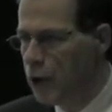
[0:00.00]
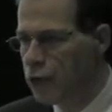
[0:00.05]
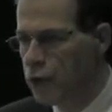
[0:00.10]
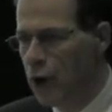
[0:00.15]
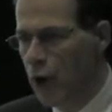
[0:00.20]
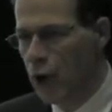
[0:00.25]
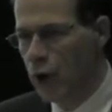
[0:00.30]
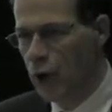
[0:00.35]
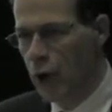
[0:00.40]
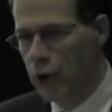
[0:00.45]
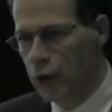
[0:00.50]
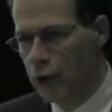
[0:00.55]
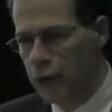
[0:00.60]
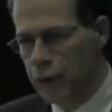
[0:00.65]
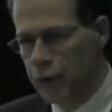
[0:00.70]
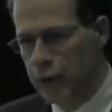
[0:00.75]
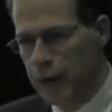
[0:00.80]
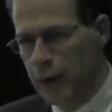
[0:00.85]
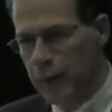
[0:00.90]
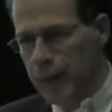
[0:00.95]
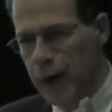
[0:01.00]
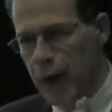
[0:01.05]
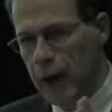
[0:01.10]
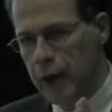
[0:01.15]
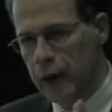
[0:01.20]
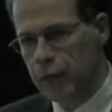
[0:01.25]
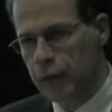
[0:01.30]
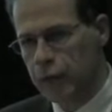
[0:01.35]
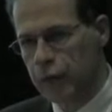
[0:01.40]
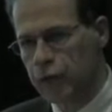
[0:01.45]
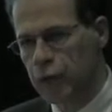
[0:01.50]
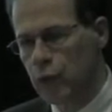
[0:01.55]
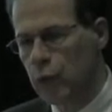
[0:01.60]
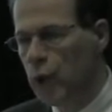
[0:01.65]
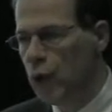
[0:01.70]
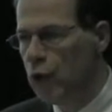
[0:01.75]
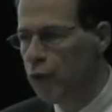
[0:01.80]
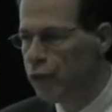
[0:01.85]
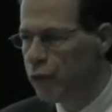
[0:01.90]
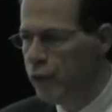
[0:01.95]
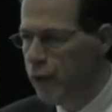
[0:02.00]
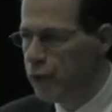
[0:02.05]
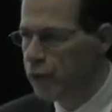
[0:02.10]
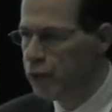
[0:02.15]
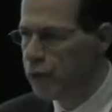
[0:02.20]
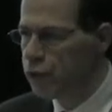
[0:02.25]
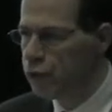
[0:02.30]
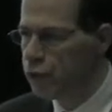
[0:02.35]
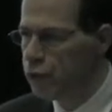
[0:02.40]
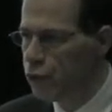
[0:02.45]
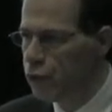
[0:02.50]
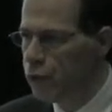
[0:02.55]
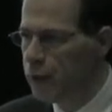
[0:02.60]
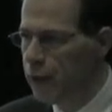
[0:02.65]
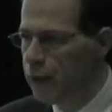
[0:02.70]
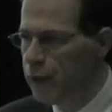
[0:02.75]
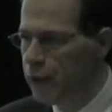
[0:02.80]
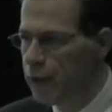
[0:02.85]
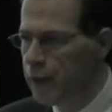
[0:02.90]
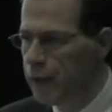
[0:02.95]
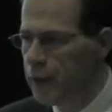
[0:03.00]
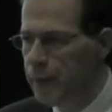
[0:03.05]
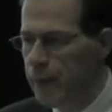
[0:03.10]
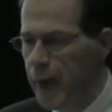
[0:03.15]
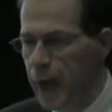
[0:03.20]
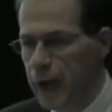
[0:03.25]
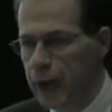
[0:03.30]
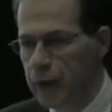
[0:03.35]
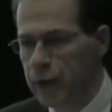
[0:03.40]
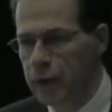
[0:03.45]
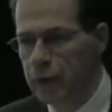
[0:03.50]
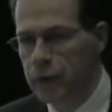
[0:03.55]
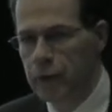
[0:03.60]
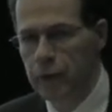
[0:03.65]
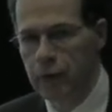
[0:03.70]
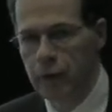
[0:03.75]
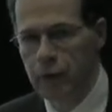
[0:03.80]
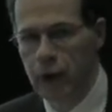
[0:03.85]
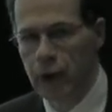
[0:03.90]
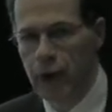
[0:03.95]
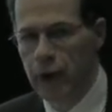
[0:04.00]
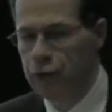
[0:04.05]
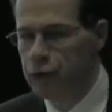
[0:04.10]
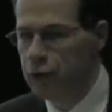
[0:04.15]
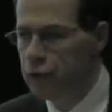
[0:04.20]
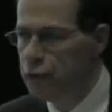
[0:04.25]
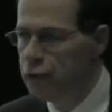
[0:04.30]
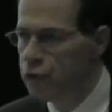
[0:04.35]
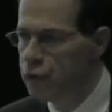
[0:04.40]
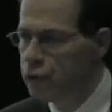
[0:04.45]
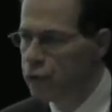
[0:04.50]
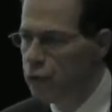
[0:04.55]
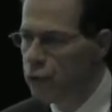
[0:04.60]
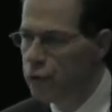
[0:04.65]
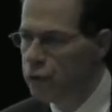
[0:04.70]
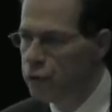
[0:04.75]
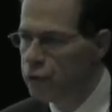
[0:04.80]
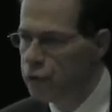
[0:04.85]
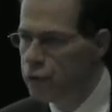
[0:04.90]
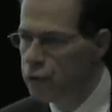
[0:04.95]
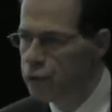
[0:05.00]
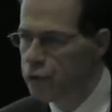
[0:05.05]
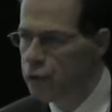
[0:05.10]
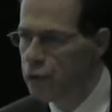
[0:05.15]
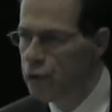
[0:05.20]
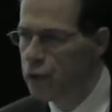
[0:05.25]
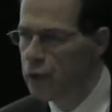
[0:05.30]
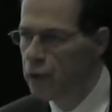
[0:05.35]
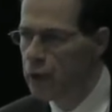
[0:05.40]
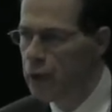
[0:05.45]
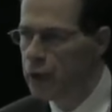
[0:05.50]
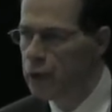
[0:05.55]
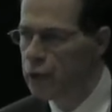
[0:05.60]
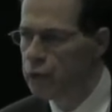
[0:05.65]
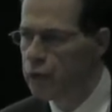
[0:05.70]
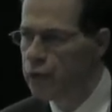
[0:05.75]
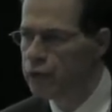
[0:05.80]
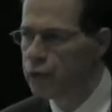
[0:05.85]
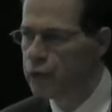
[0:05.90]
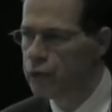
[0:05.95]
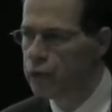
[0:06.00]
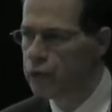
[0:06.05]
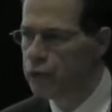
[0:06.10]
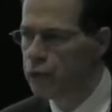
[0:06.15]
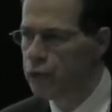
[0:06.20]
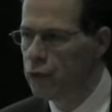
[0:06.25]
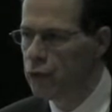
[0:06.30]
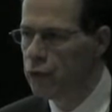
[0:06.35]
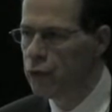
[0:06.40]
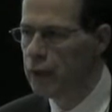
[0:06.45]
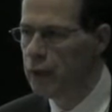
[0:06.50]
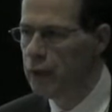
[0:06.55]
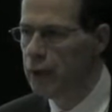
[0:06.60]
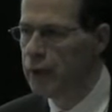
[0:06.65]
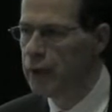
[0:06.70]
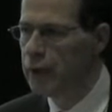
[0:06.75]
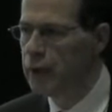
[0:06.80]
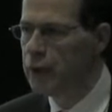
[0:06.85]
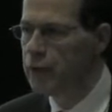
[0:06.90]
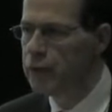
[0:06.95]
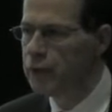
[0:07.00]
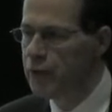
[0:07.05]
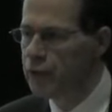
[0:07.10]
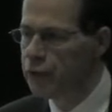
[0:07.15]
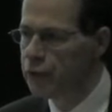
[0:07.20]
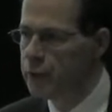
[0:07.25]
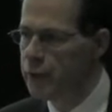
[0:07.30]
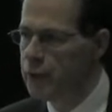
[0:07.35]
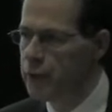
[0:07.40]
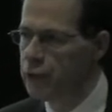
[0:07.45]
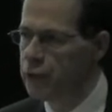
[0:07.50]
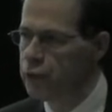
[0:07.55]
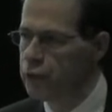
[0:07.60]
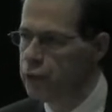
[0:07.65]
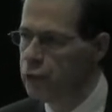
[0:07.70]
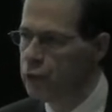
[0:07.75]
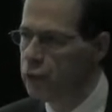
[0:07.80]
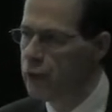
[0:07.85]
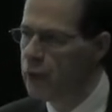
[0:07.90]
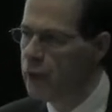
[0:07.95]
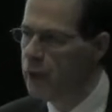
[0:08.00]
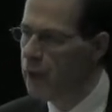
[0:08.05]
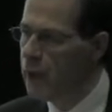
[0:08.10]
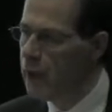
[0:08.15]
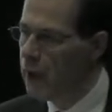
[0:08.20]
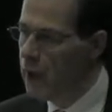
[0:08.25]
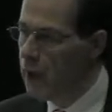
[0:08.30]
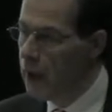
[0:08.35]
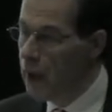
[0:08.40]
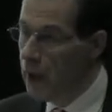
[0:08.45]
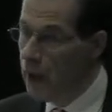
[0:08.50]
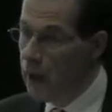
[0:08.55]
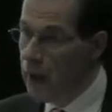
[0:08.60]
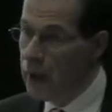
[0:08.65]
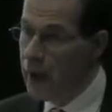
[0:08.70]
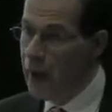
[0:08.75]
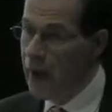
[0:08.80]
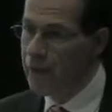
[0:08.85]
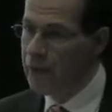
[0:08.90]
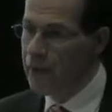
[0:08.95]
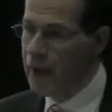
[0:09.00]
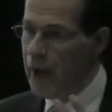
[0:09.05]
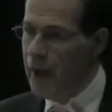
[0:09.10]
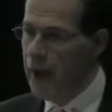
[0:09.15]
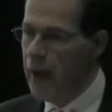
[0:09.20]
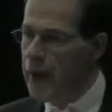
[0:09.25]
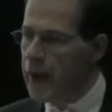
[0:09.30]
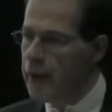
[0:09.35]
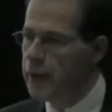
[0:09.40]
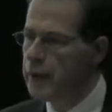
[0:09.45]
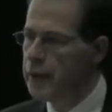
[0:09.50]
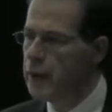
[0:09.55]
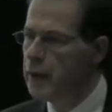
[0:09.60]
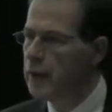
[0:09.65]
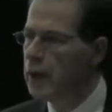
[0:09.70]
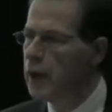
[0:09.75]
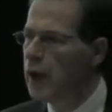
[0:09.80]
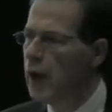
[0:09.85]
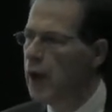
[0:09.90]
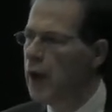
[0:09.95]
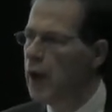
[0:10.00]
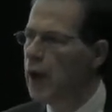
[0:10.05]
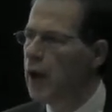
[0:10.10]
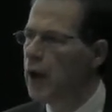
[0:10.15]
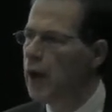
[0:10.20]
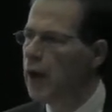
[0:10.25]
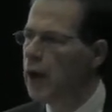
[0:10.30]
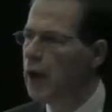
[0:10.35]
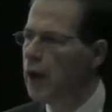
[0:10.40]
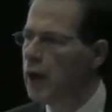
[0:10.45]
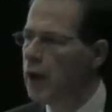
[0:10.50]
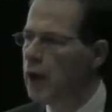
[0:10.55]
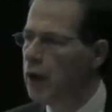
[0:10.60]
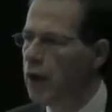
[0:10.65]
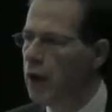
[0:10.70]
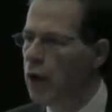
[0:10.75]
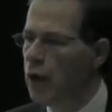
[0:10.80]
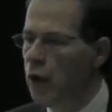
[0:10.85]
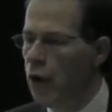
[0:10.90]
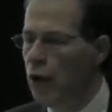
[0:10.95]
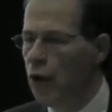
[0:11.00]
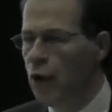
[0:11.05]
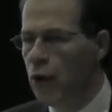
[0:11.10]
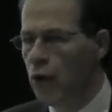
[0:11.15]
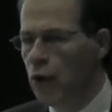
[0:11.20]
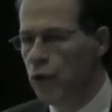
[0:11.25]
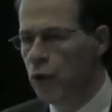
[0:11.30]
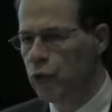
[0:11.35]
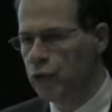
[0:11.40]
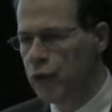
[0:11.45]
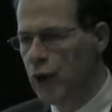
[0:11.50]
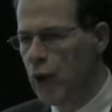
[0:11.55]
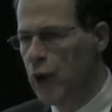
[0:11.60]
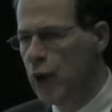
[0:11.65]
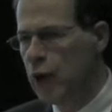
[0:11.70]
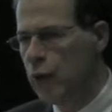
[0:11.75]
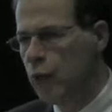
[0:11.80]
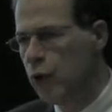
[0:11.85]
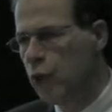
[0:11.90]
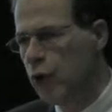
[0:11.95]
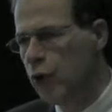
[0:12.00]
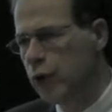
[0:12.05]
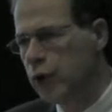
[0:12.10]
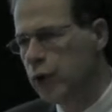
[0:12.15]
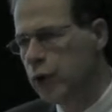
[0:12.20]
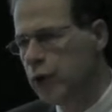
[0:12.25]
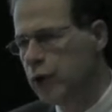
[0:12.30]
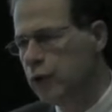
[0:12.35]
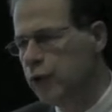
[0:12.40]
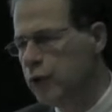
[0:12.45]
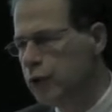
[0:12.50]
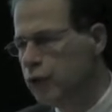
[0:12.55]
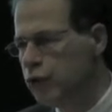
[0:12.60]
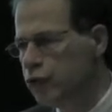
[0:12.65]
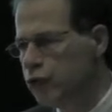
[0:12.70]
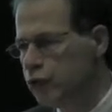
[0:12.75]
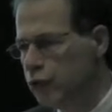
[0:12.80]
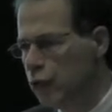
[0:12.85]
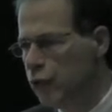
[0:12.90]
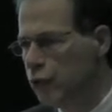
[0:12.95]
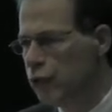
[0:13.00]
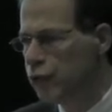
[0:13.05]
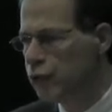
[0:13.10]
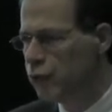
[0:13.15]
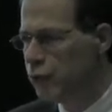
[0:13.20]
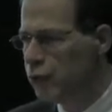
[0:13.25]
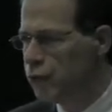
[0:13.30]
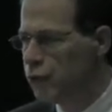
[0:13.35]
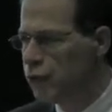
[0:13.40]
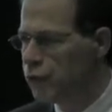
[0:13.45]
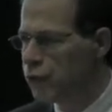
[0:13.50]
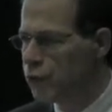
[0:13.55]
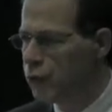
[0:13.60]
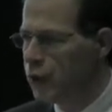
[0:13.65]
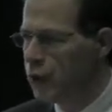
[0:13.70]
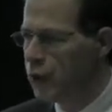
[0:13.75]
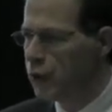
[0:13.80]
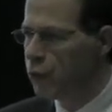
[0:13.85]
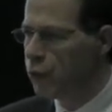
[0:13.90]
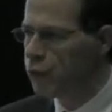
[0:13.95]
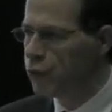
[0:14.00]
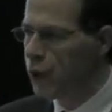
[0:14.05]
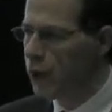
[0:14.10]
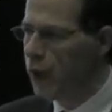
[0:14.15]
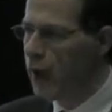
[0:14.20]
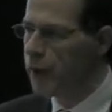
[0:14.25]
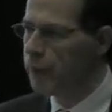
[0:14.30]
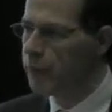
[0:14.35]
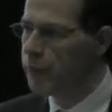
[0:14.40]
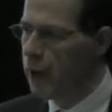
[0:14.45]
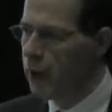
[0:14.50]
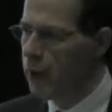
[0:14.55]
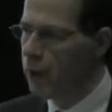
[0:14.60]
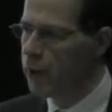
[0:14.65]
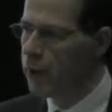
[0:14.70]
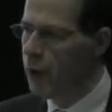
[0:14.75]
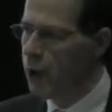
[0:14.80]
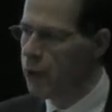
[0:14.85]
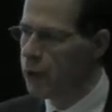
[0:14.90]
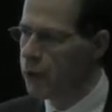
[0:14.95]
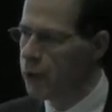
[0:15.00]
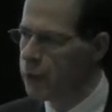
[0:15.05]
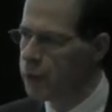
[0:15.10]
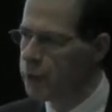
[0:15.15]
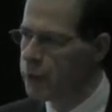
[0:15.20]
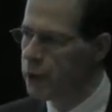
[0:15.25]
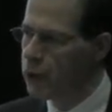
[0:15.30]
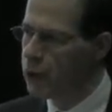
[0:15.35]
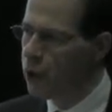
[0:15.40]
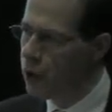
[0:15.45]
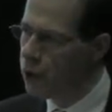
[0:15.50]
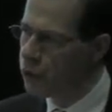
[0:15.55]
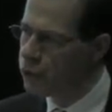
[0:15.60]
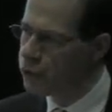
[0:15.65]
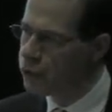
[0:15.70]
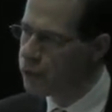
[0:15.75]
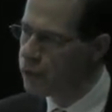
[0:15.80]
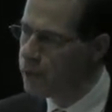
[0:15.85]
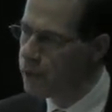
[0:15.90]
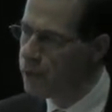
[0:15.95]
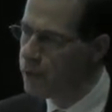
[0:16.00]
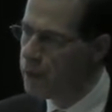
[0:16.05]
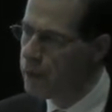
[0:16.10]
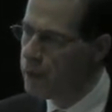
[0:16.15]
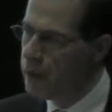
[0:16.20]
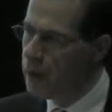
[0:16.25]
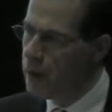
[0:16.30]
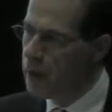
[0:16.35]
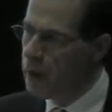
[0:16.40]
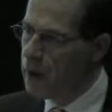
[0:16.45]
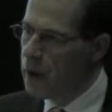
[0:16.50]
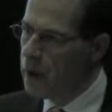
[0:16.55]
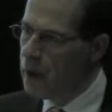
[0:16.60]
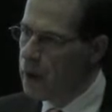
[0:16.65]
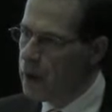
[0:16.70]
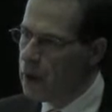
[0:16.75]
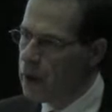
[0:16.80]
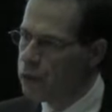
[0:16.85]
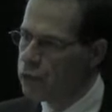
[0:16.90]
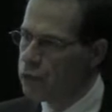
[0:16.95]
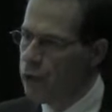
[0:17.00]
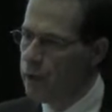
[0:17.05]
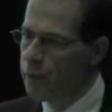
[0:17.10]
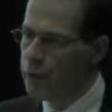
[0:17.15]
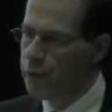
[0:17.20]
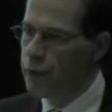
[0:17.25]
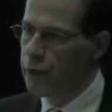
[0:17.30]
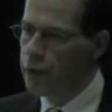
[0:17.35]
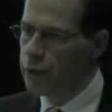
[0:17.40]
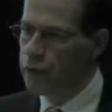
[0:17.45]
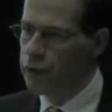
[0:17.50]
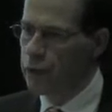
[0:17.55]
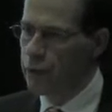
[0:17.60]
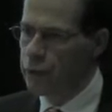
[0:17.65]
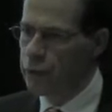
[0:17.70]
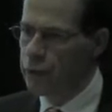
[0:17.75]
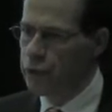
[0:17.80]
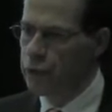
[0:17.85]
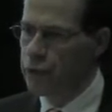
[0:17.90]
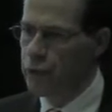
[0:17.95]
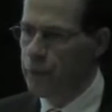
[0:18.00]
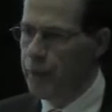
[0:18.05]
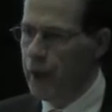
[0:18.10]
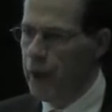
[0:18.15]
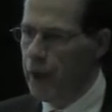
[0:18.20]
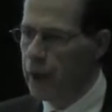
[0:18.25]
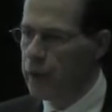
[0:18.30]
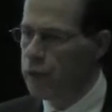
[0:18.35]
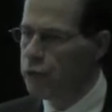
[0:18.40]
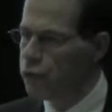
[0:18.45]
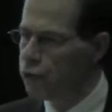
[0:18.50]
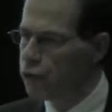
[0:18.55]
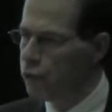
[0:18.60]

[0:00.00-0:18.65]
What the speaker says: No longer think about it as a welfare issue, but think about it as an insurance issue and a risk issue and an investment issue. And having had a long time working in the insurance industry, it was a light bulb moment, because it's obvious that this is about